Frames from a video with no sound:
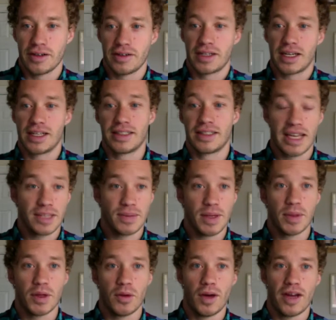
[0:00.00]
kind of takes
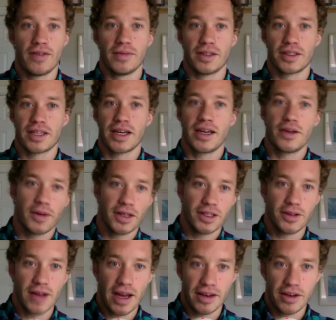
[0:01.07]
people away from your site, you want to do
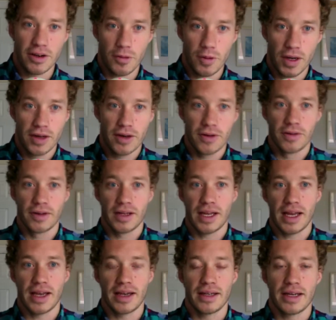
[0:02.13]
that in a new window.
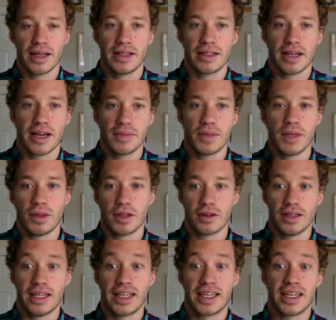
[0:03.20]
And anytime people are
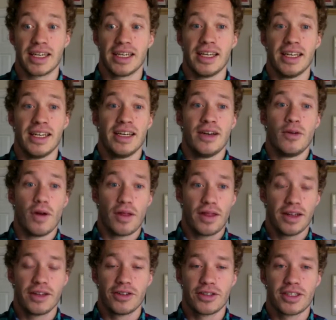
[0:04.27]
linking within
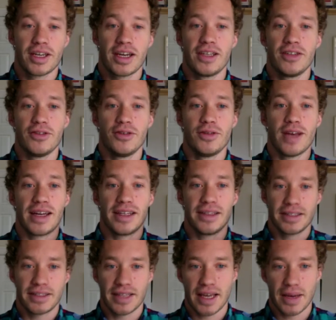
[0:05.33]
your site, you do that in the
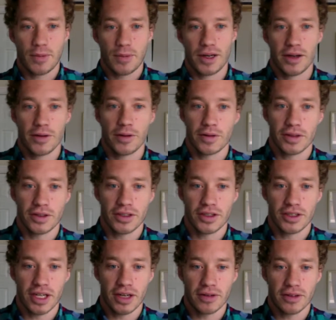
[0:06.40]
same window. Those are just
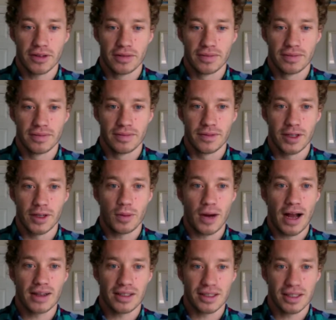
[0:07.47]
general good
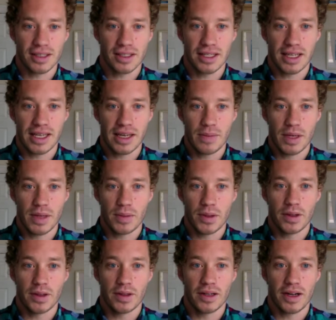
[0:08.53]
practices to keep
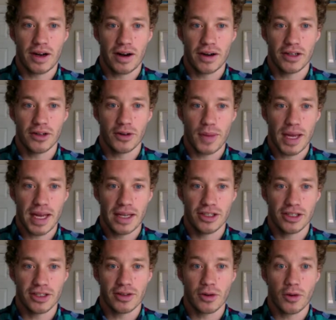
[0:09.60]
people on your
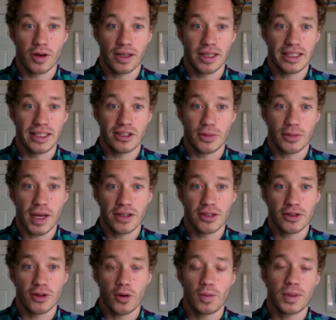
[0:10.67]
pages, or at least your pages
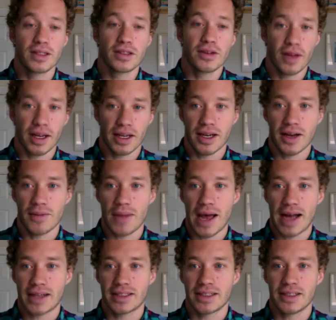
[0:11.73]
open so they can come
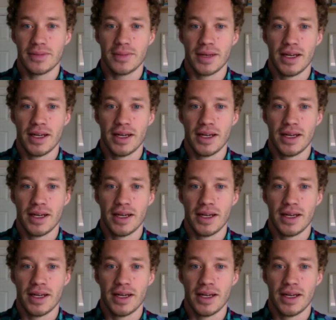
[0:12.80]
back to them.